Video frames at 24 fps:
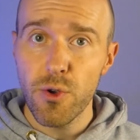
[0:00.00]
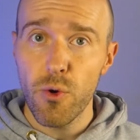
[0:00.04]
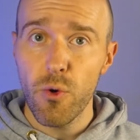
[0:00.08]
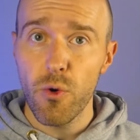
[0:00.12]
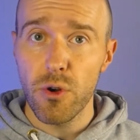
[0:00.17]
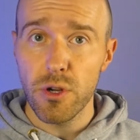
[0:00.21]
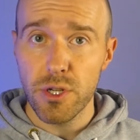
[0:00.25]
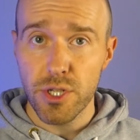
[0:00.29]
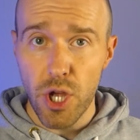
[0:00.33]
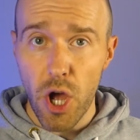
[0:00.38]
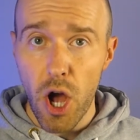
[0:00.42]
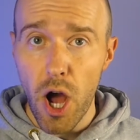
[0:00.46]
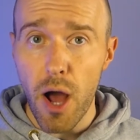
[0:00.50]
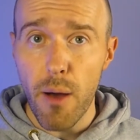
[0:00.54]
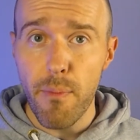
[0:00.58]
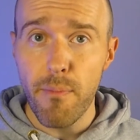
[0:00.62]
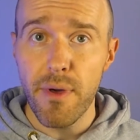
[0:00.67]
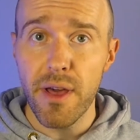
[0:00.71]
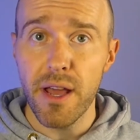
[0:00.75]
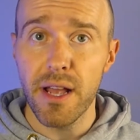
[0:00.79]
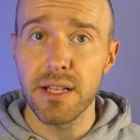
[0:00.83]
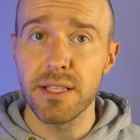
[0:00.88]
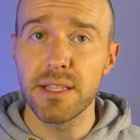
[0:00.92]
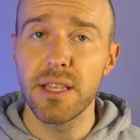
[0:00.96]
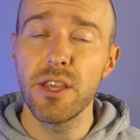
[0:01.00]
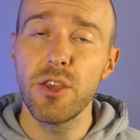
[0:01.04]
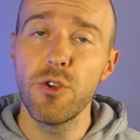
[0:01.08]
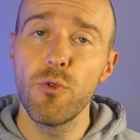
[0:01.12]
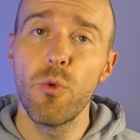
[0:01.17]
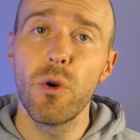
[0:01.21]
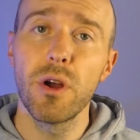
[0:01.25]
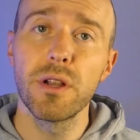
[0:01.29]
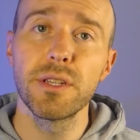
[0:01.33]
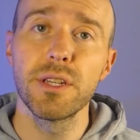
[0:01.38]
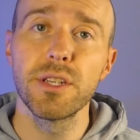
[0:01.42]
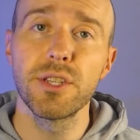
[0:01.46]
or topics that you
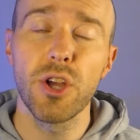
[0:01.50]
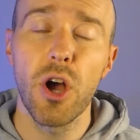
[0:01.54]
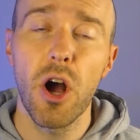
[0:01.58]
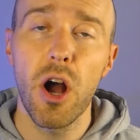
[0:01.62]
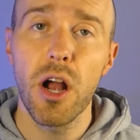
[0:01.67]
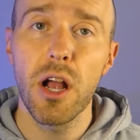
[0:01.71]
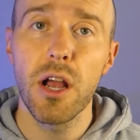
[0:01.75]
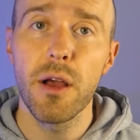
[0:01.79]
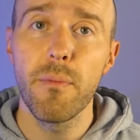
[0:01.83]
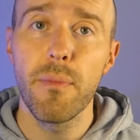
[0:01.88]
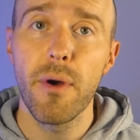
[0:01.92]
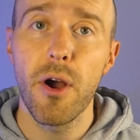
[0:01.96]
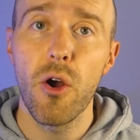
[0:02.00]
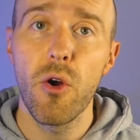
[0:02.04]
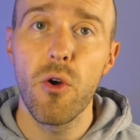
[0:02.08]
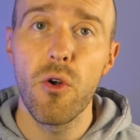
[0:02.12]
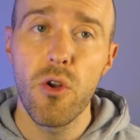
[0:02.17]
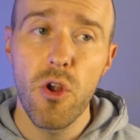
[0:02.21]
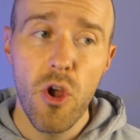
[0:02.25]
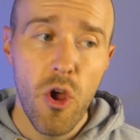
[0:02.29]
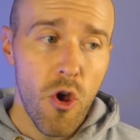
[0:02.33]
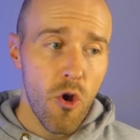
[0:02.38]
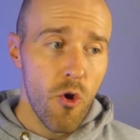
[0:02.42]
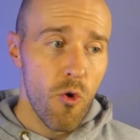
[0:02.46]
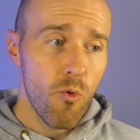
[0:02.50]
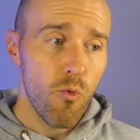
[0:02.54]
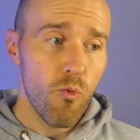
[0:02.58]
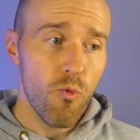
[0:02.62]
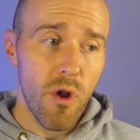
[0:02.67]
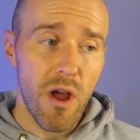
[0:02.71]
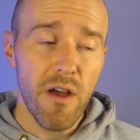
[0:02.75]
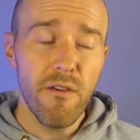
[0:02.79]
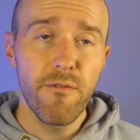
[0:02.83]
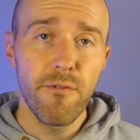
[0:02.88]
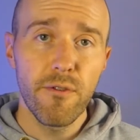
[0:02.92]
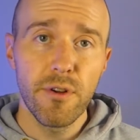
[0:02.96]
want to talk about,
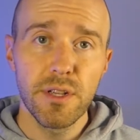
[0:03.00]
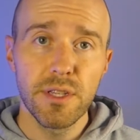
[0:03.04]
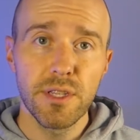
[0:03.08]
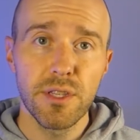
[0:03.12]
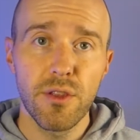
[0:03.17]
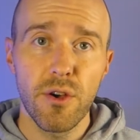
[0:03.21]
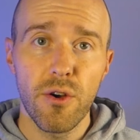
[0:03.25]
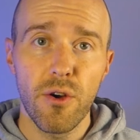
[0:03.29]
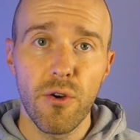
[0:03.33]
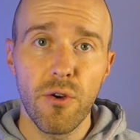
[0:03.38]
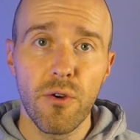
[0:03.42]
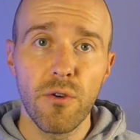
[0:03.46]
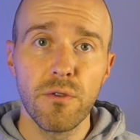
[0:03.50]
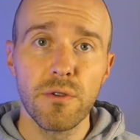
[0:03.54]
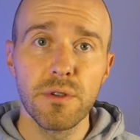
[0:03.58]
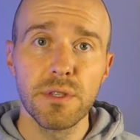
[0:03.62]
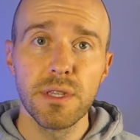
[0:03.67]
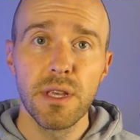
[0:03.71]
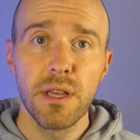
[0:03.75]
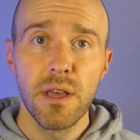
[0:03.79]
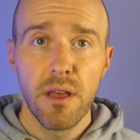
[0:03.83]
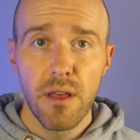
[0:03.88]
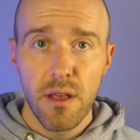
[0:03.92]
reference those,